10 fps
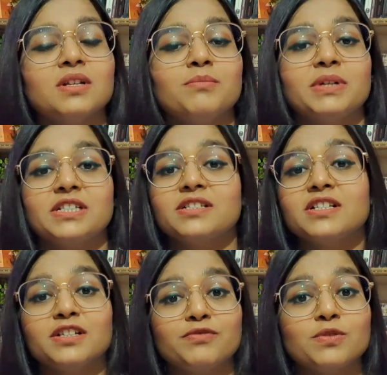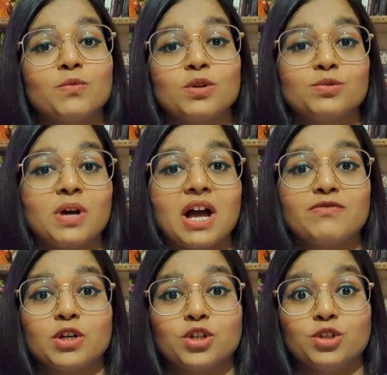but still if you want to have
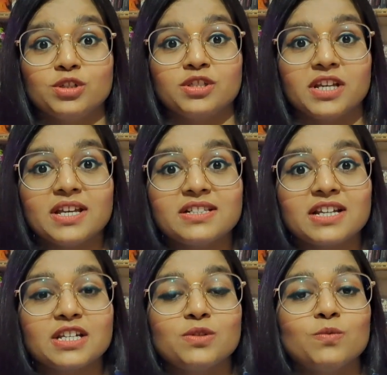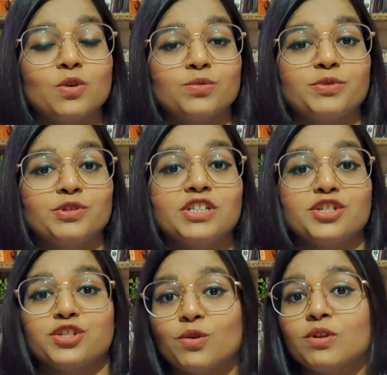a good test and you want to be really
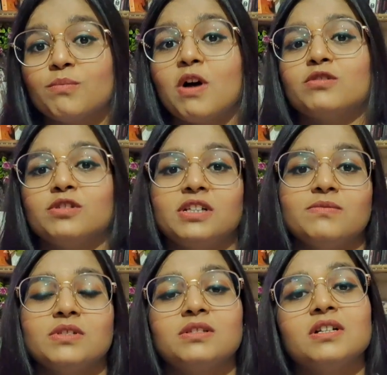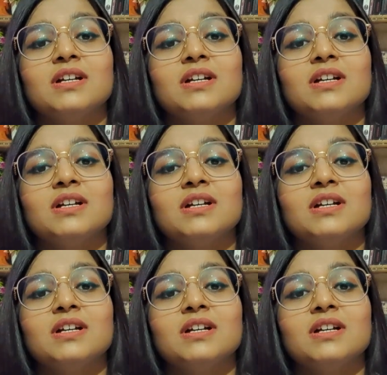sure about your level,